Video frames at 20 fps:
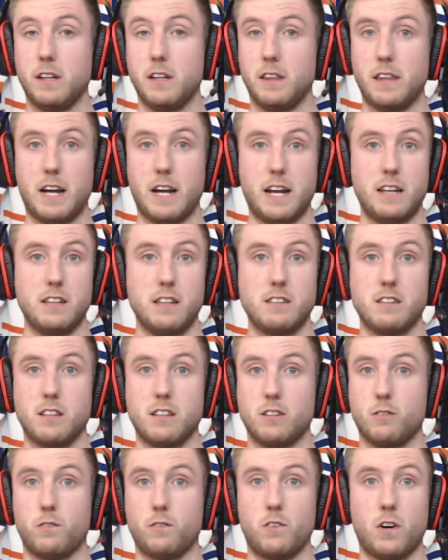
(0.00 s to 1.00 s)
that is
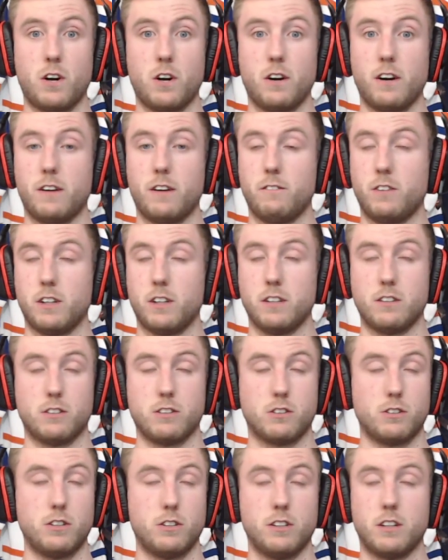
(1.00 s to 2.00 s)
as far of as
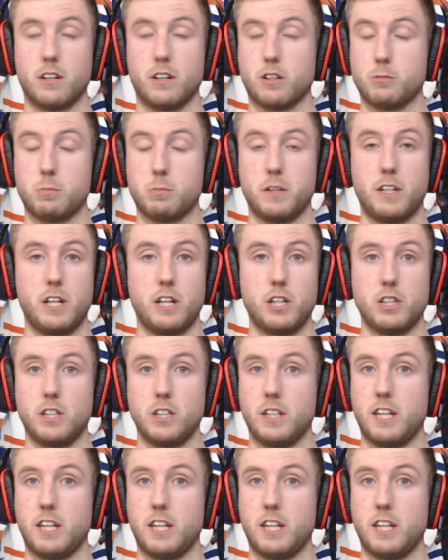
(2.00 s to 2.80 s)
good explanation.